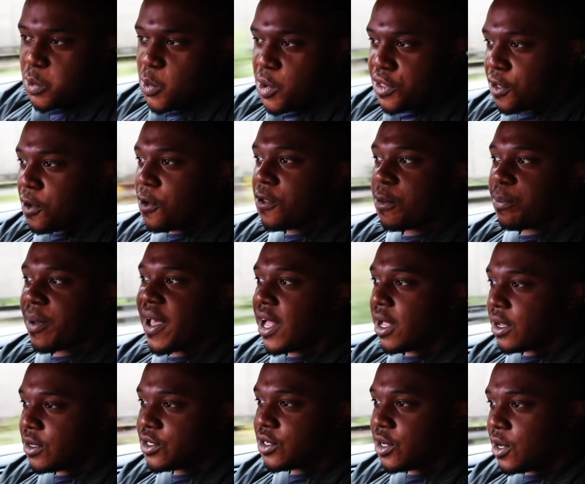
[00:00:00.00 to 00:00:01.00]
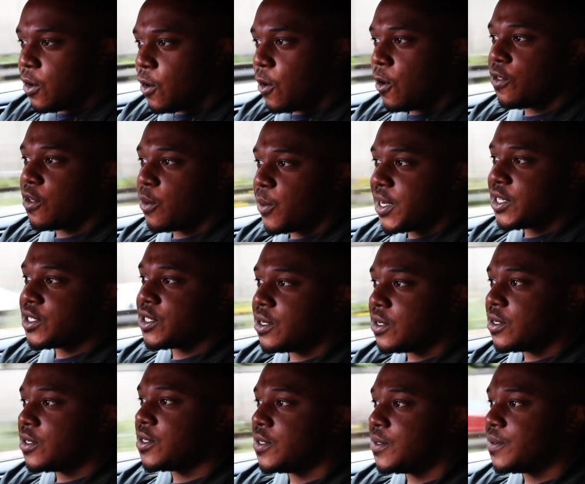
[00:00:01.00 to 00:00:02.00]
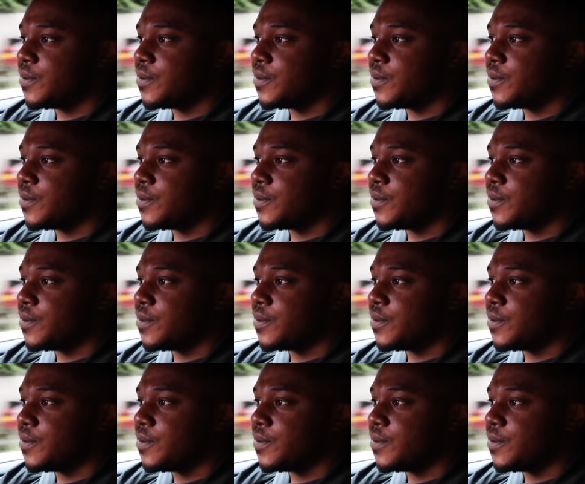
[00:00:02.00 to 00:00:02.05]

with all the bells, all the whistles?